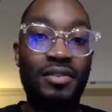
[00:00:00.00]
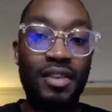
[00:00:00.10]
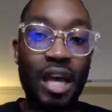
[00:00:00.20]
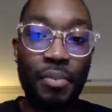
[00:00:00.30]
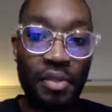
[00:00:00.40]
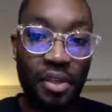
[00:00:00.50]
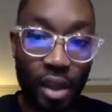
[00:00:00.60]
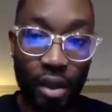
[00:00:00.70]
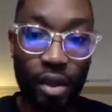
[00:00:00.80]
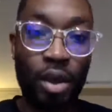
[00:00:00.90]
It's
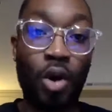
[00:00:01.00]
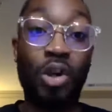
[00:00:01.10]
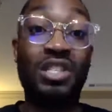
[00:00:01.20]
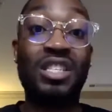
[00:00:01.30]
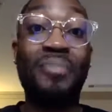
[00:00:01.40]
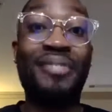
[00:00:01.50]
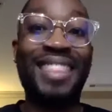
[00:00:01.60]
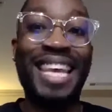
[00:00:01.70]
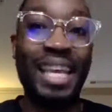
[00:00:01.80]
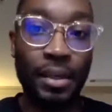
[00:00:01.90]
something or
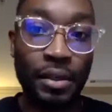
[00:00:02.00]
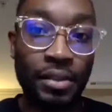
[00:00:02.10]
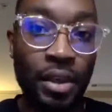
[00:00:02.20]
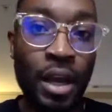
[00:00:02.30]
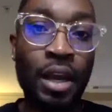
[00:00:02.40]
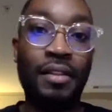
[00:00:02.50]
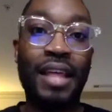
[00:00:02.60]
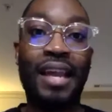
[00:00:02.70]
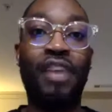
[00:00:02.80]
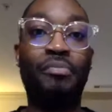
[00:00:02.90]
some things
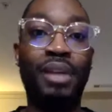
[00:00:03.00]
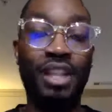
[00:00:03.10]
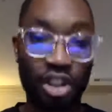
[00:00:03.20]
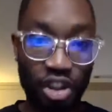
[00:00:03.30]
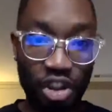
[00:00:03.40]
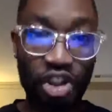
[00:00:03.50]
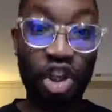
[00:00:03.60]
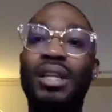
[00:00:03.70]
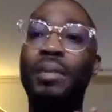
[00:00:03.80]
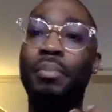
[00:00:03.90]
that have been
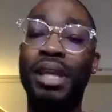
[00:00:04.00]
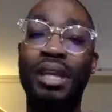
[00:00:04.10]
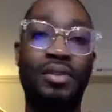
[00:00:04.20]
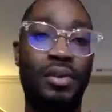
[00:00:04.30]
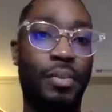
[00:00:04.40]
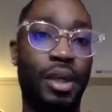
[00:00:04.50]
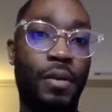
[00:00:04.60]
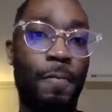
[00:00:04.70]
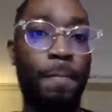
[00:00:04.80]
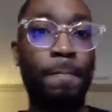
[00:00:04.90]
tranquility mean to
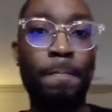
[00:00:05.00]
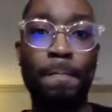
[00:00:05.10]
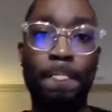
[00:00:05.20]
me.